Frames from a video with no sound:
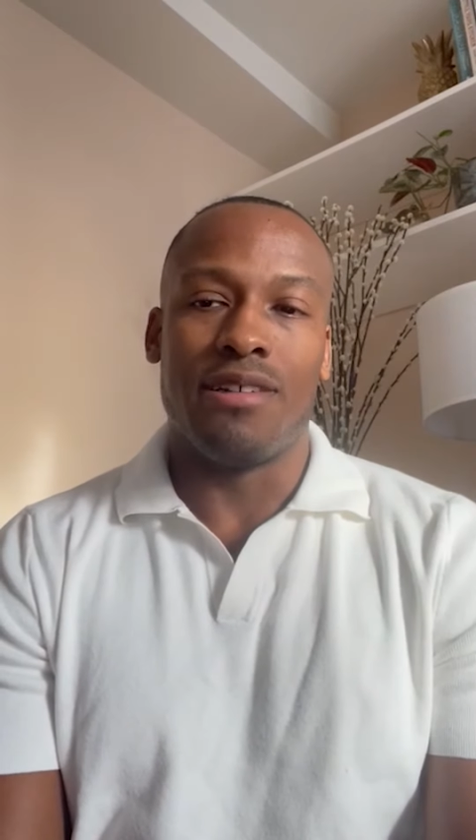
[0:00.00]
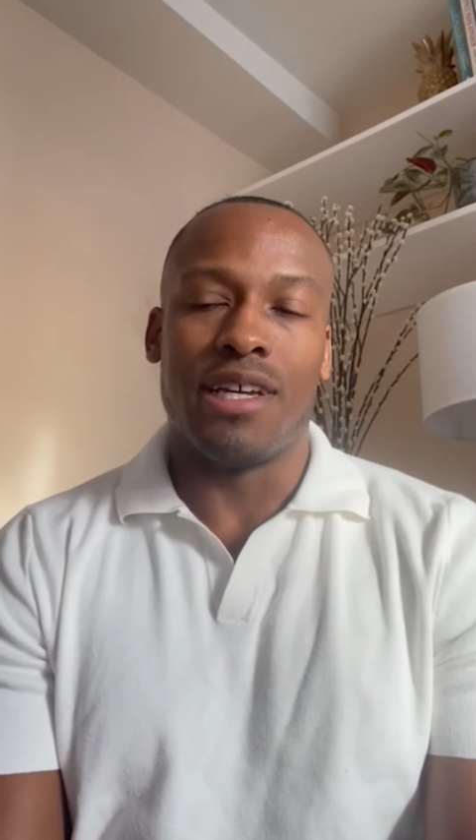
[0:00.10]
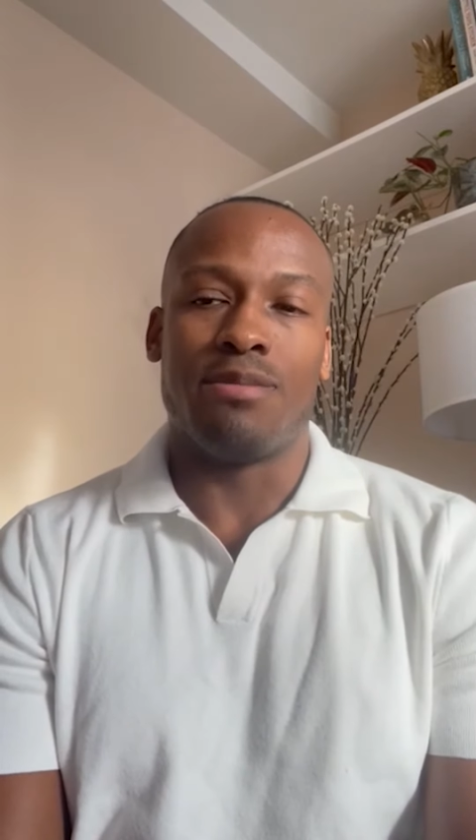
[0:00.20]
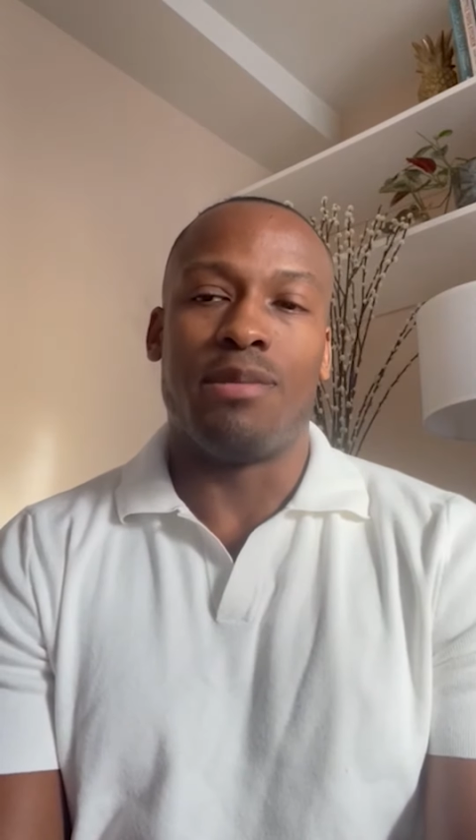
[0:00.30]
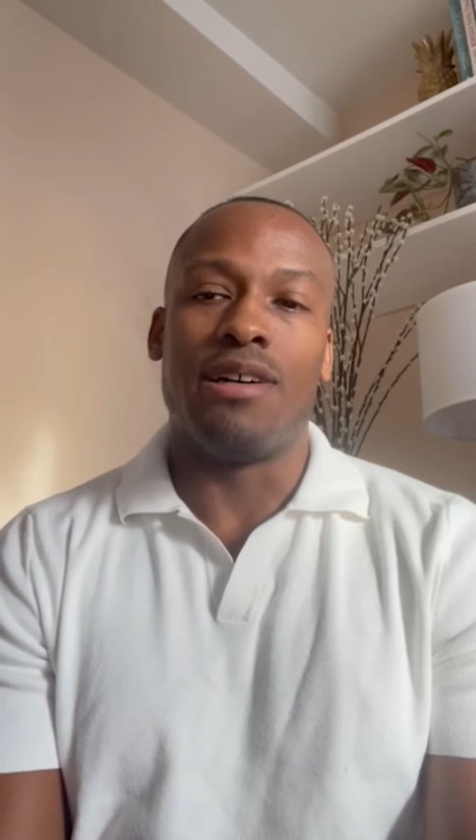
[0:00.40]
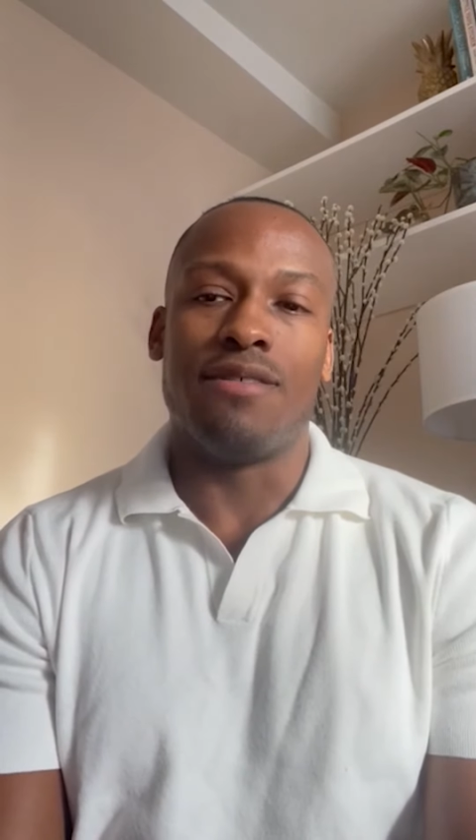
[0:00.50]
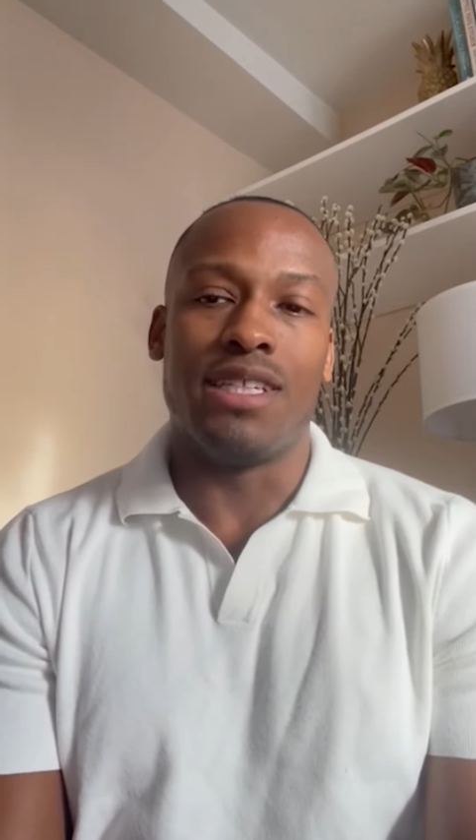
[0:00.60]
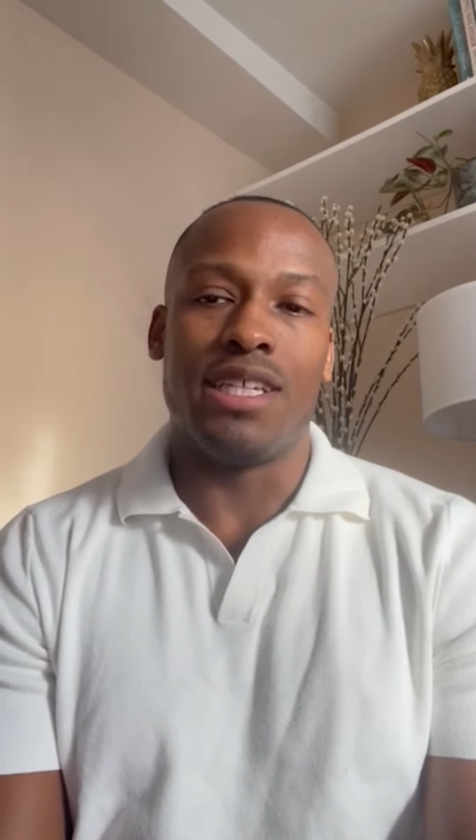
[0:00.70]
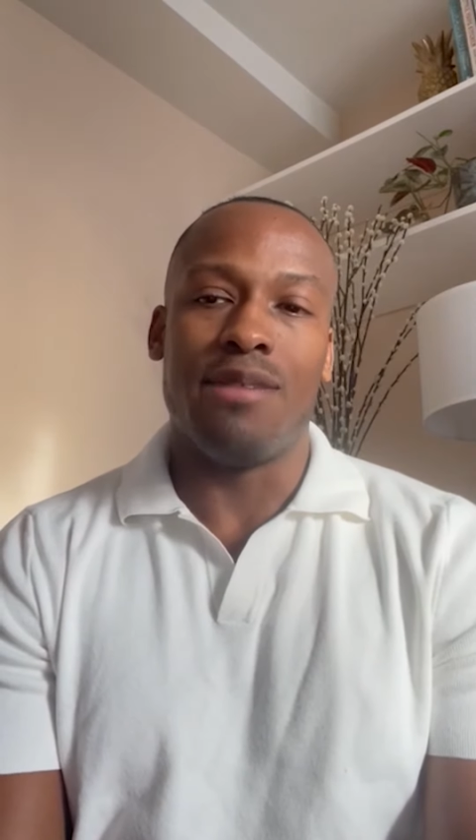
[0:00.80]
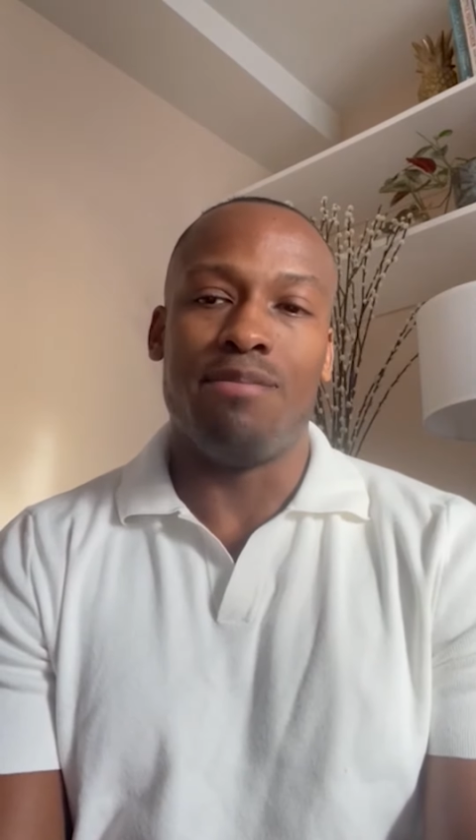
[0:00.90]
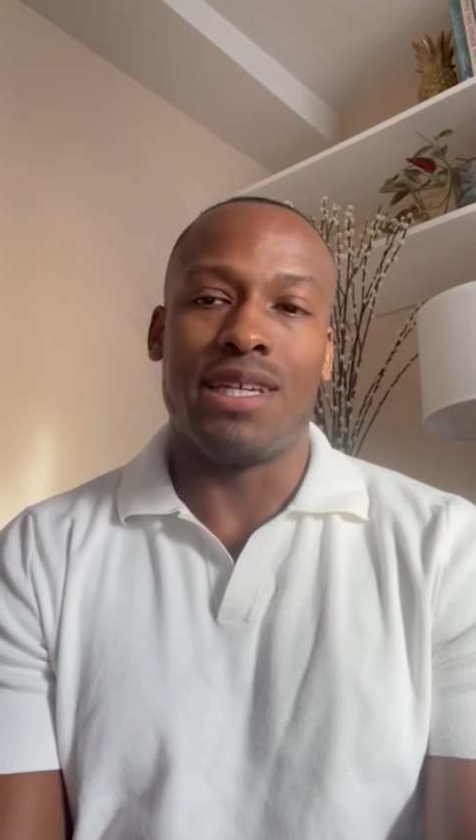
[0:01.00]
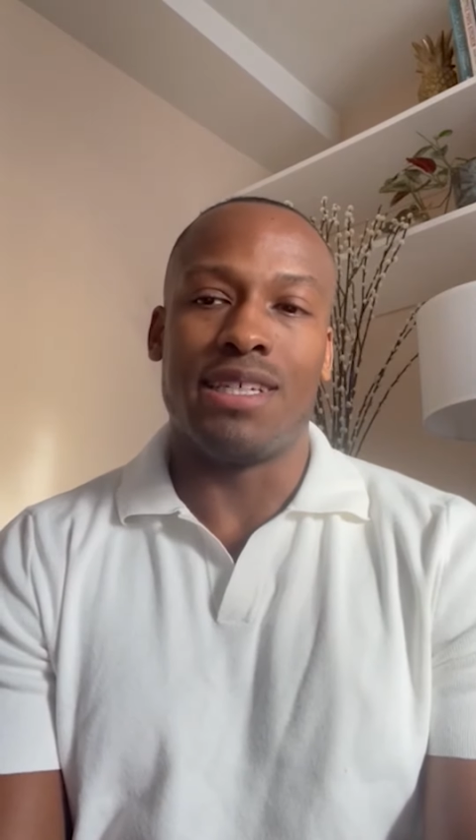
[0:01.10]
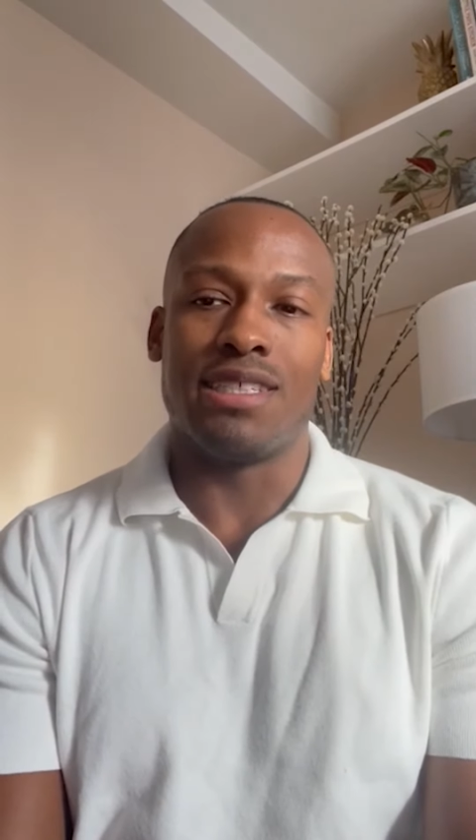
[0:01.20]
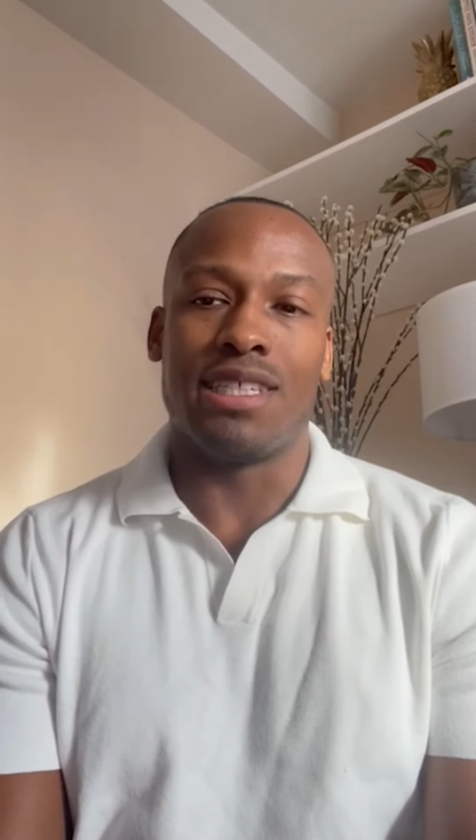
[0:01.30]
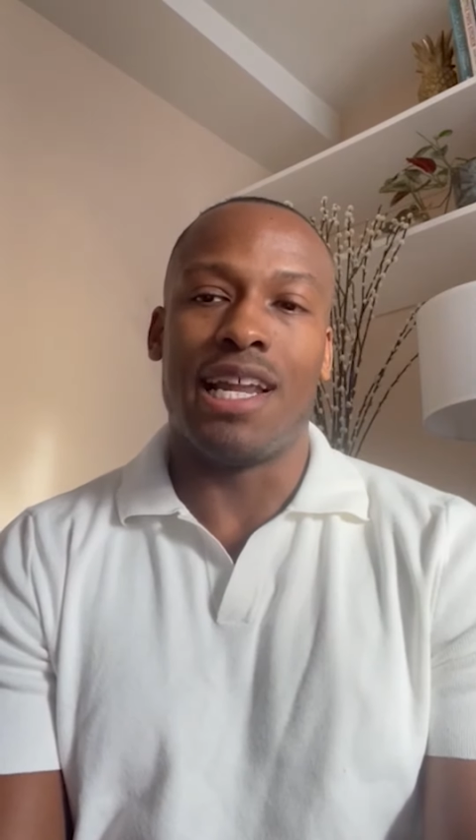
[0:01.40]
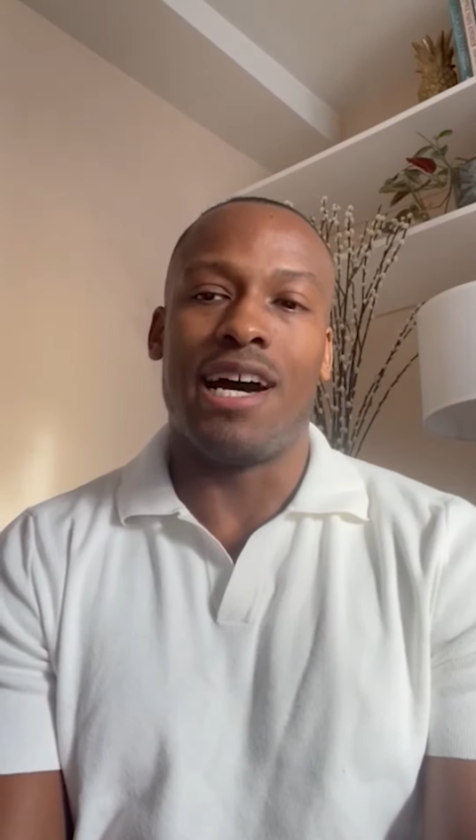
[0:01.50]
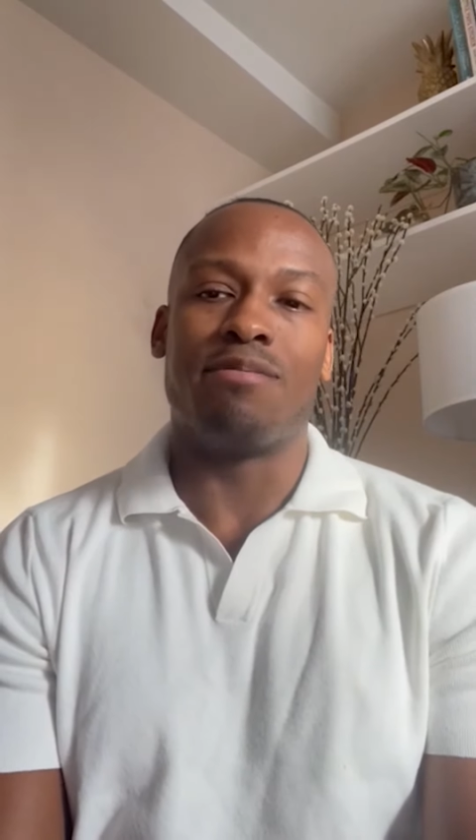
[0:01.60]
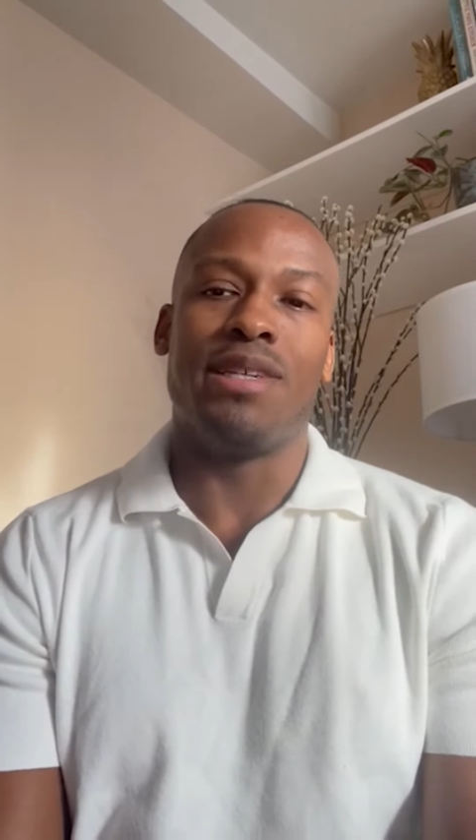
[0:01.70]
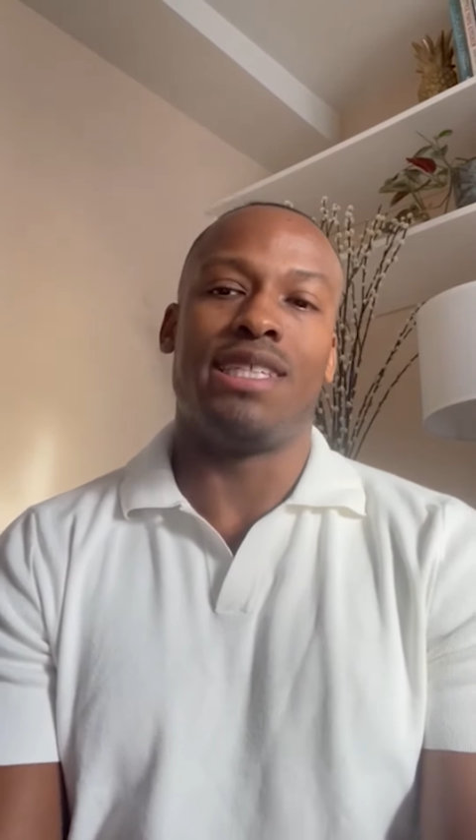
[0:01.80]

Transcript: as part of the team because it's allowed me